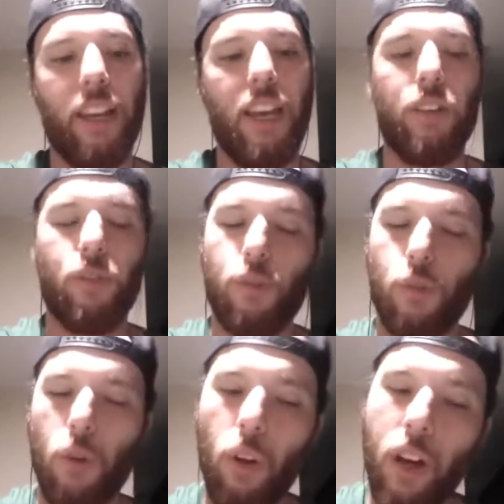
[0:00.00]
can't
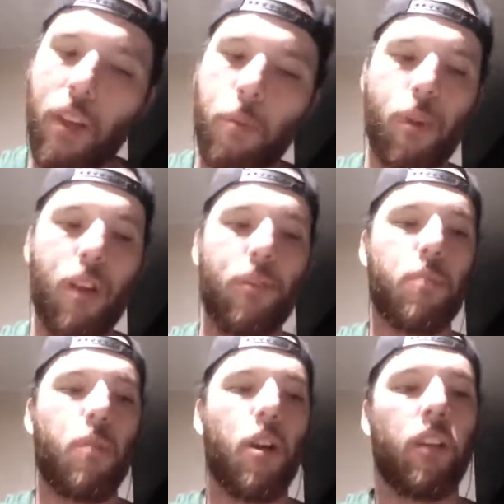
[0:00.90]
control how they pour out the
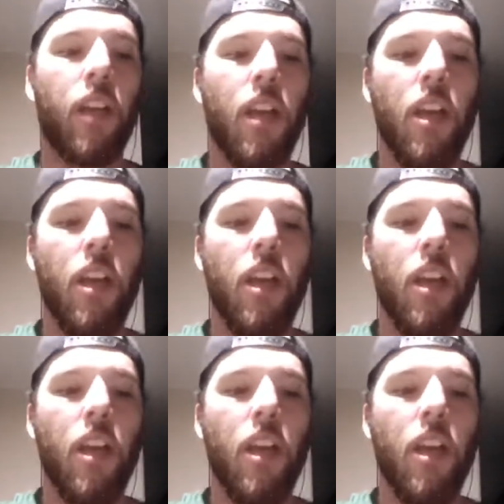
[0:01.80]
sparkling.